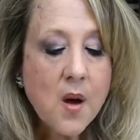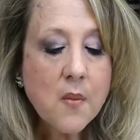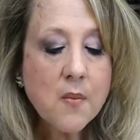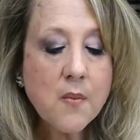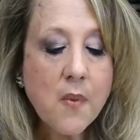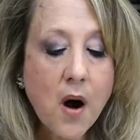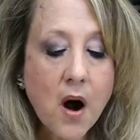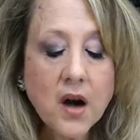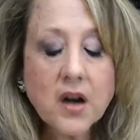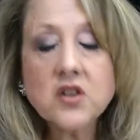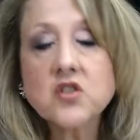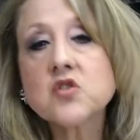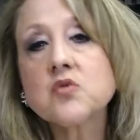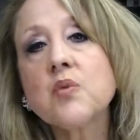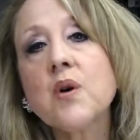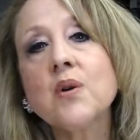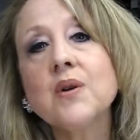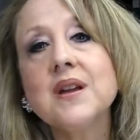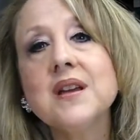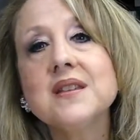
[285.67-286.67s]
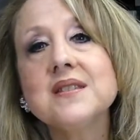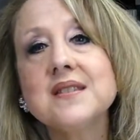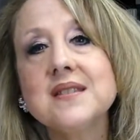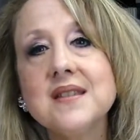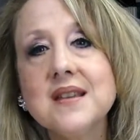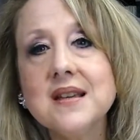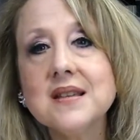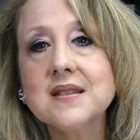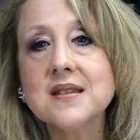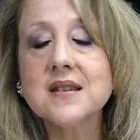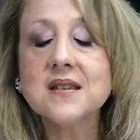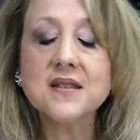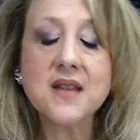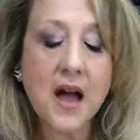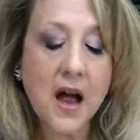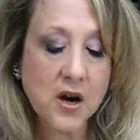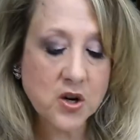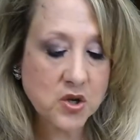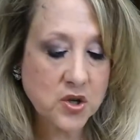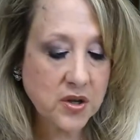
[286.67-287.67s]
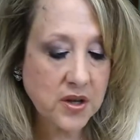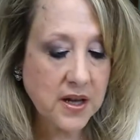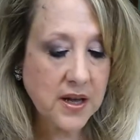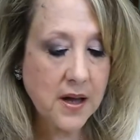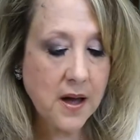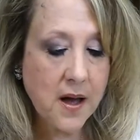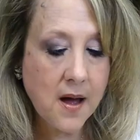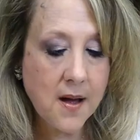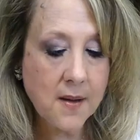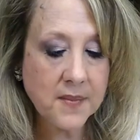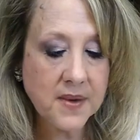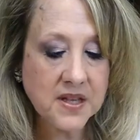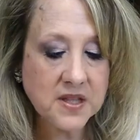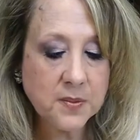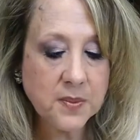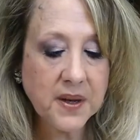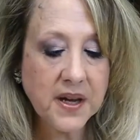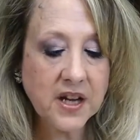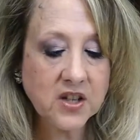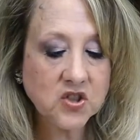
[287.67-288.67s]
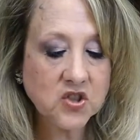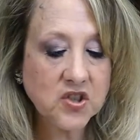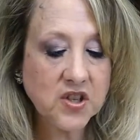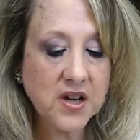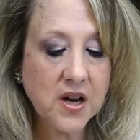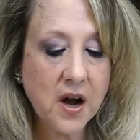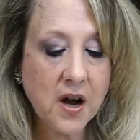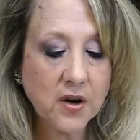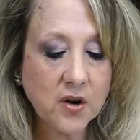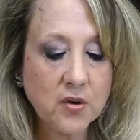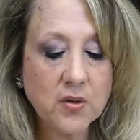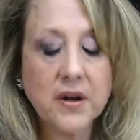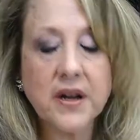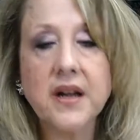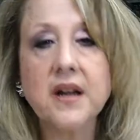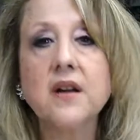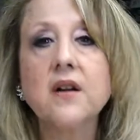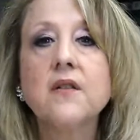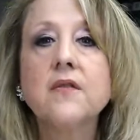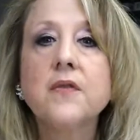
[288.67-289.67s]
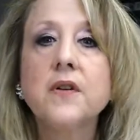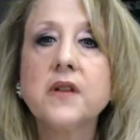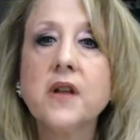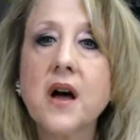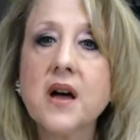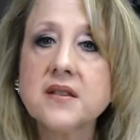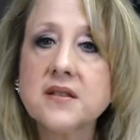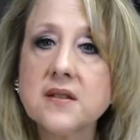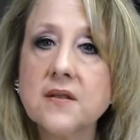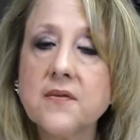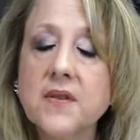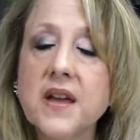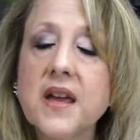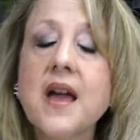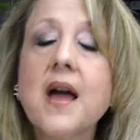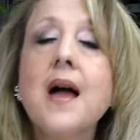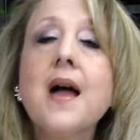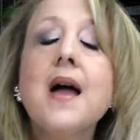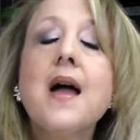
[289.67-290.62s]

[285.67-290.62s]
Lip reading: Marx wrote his thesis, actually, his PhD on Greek philosophy.